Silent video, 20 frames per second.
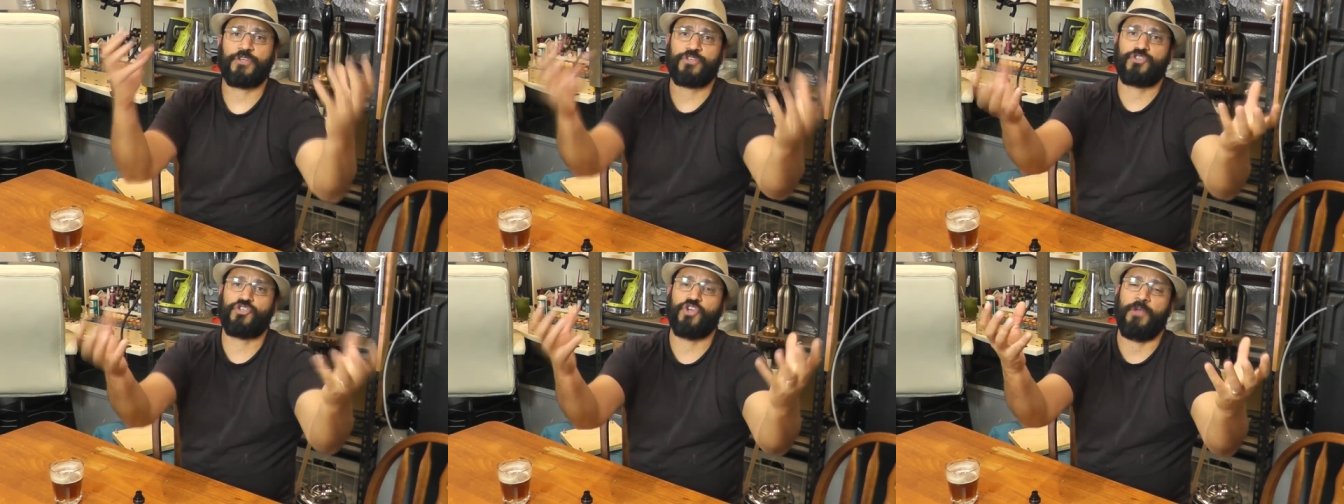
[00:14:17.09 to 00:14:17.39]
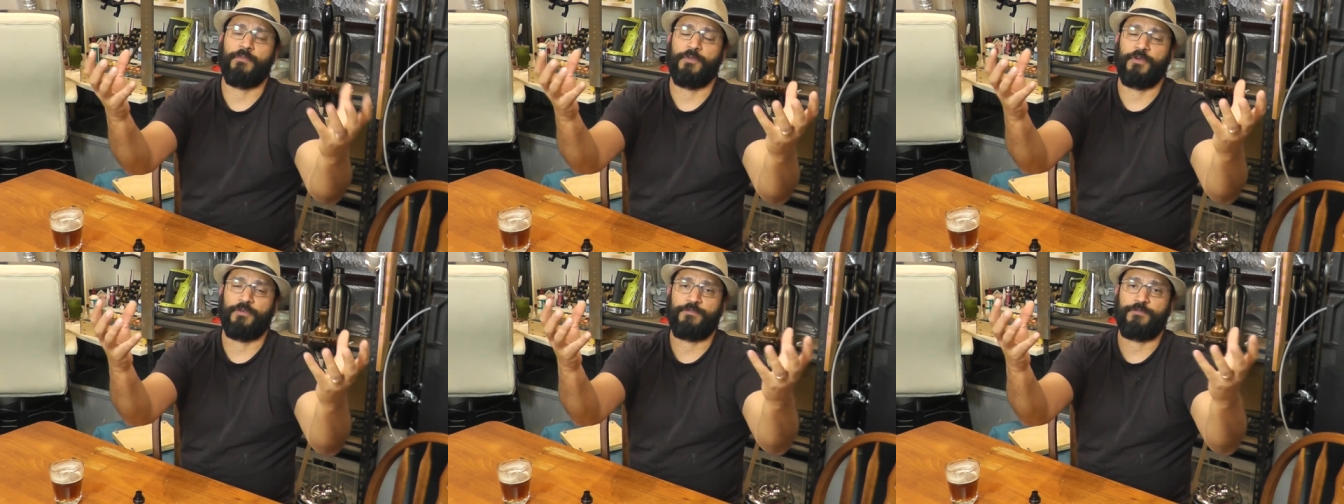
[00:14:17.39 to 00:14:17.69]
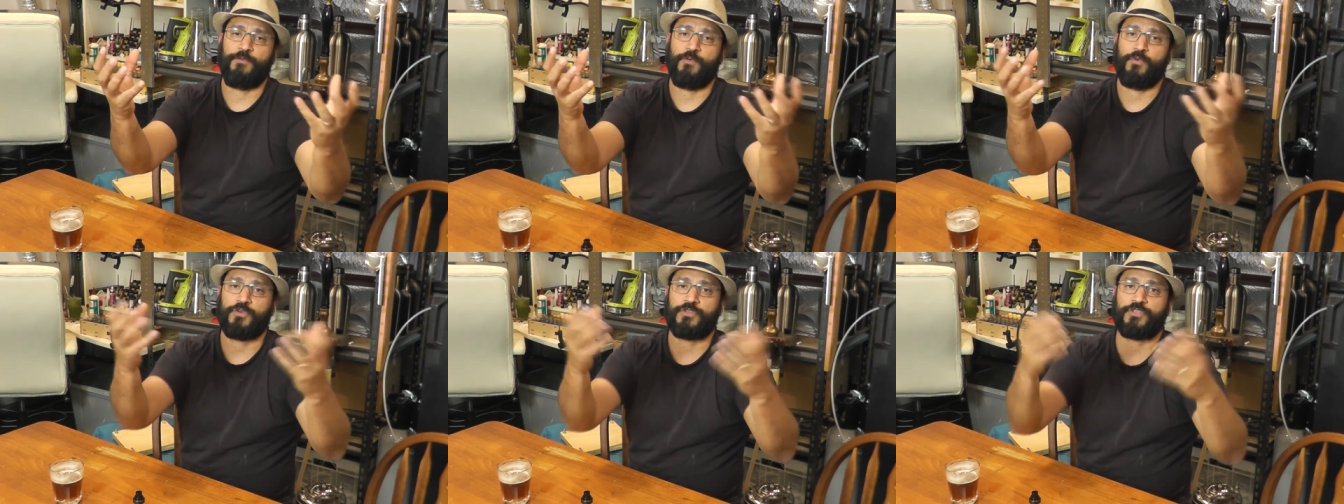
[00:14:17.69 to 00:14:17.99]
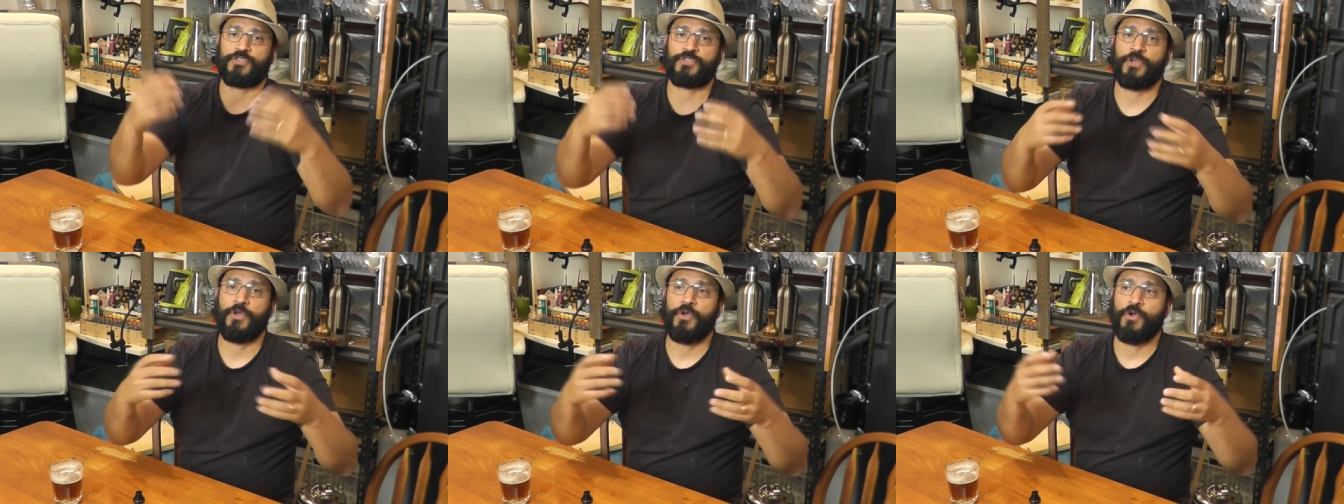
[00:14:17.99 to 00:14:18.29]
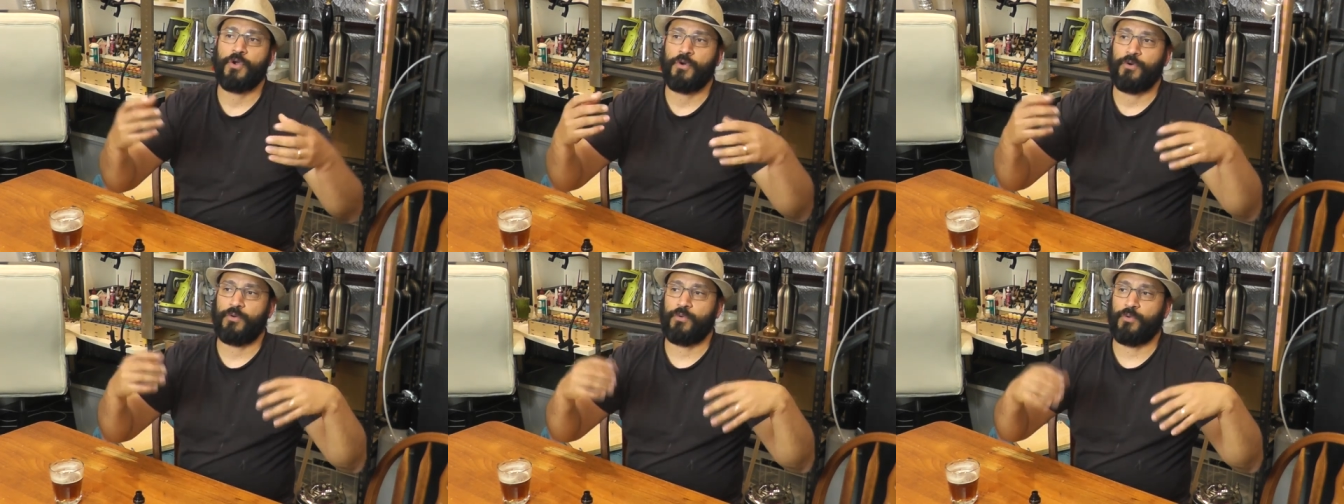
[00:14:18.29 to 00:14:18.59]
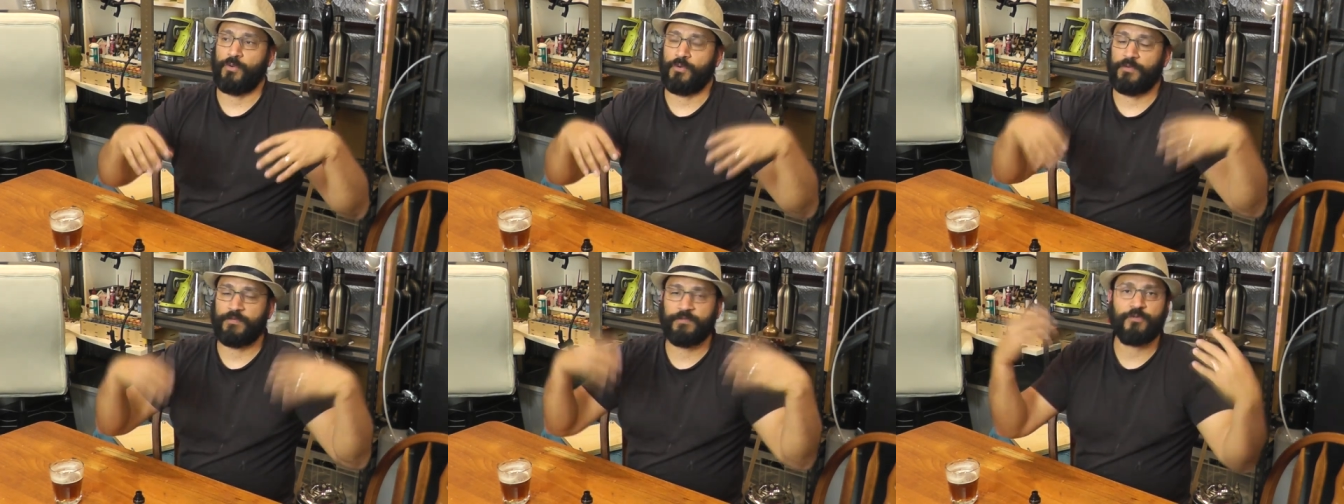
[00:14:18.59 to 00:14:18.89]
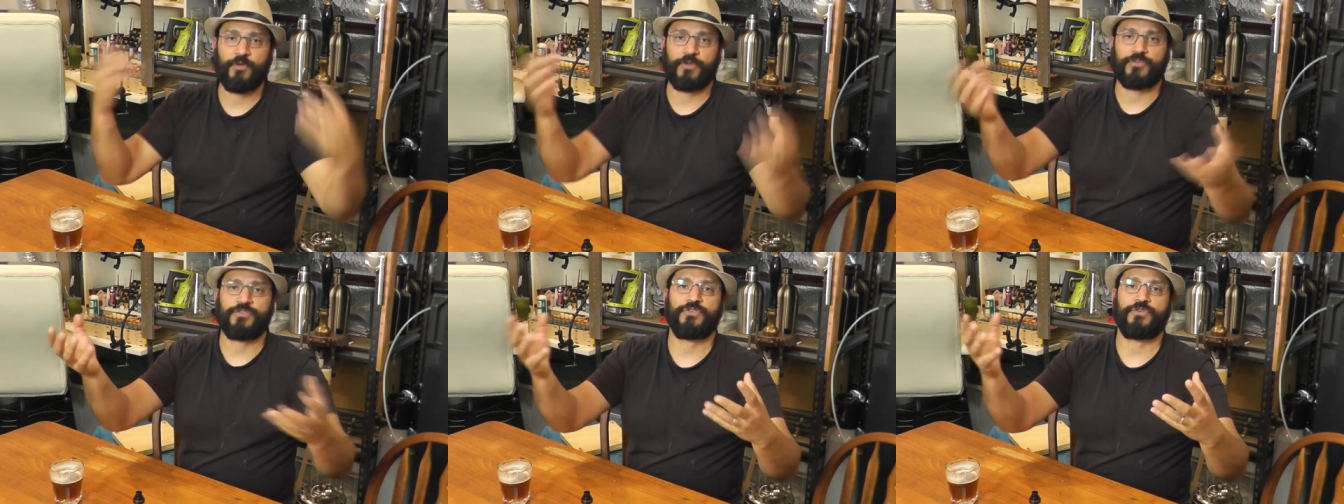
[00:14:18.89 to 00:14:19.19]
a German force or
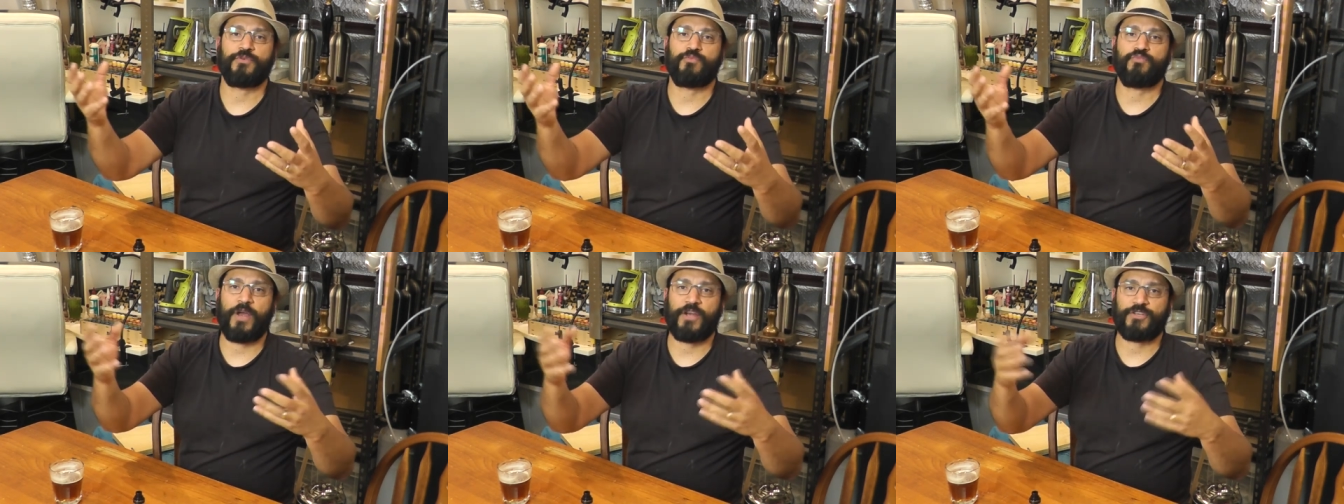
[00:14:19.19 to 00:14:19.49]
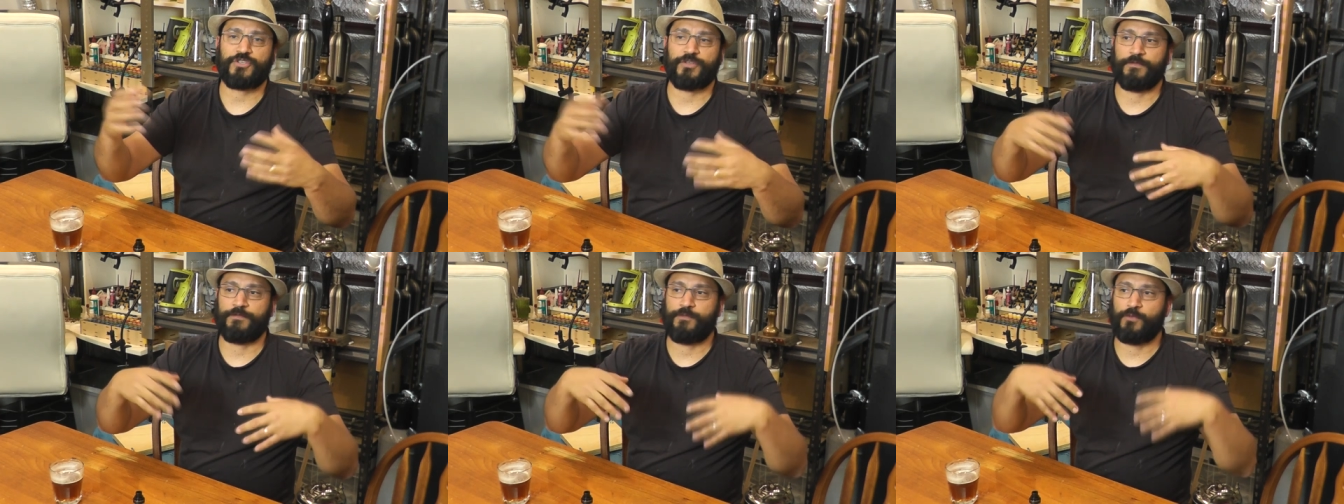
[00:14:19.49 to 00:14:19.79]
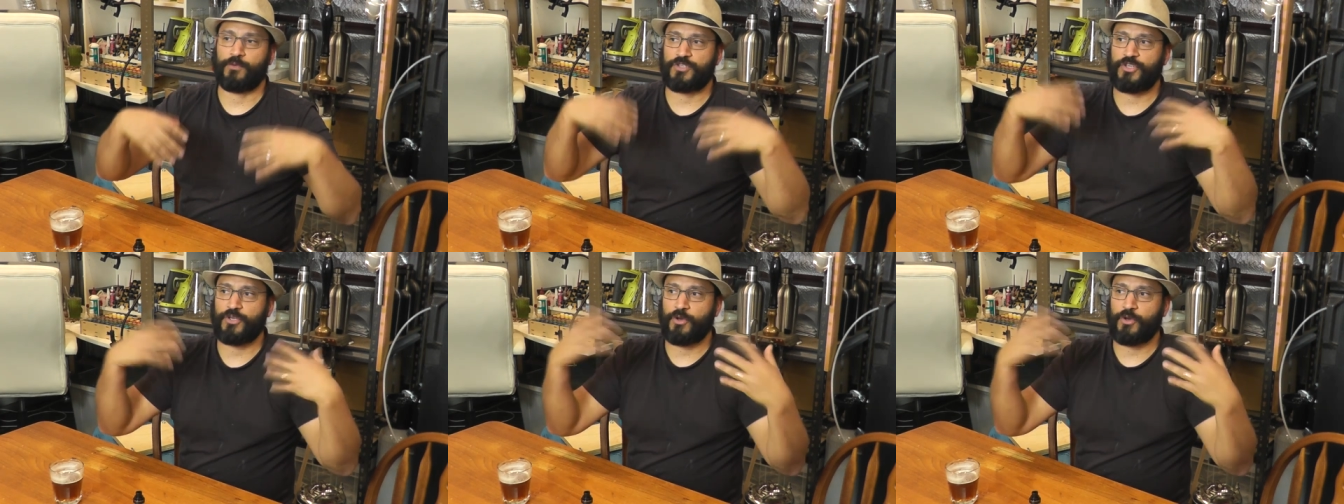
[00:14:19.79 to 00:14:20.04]
versus a Russian force,